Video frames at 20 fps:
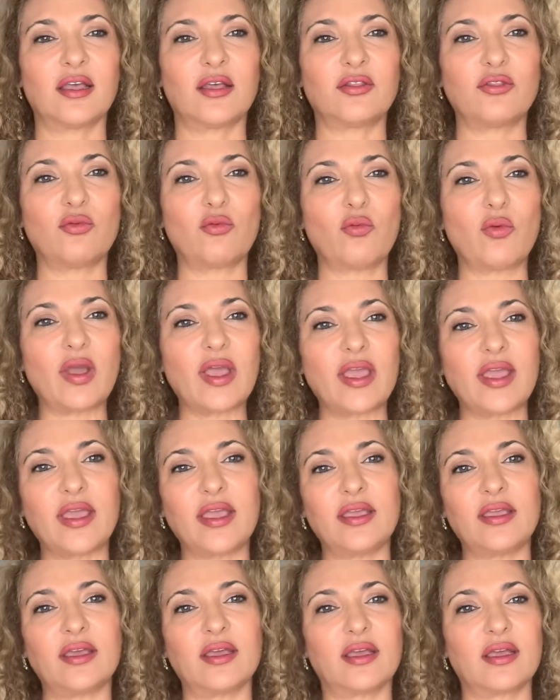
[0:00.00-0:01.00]
the
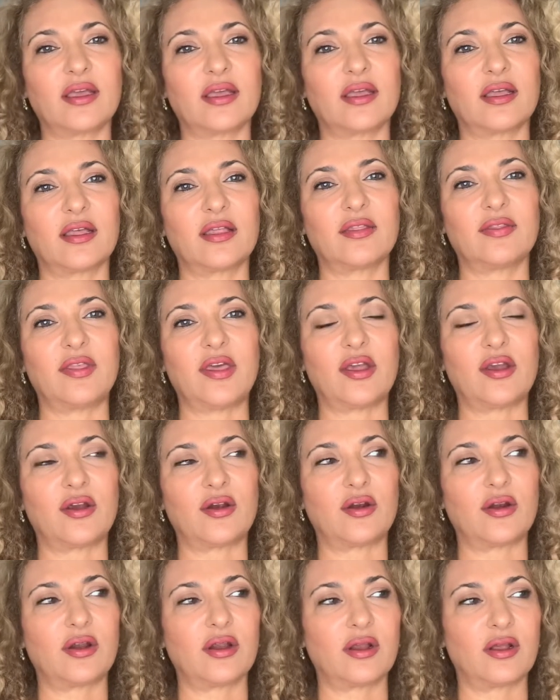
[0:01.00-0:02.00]
way
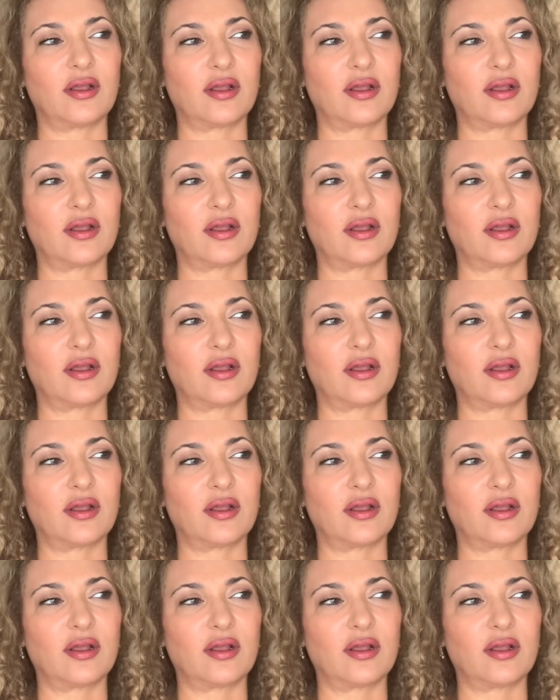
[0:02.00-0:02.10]
they're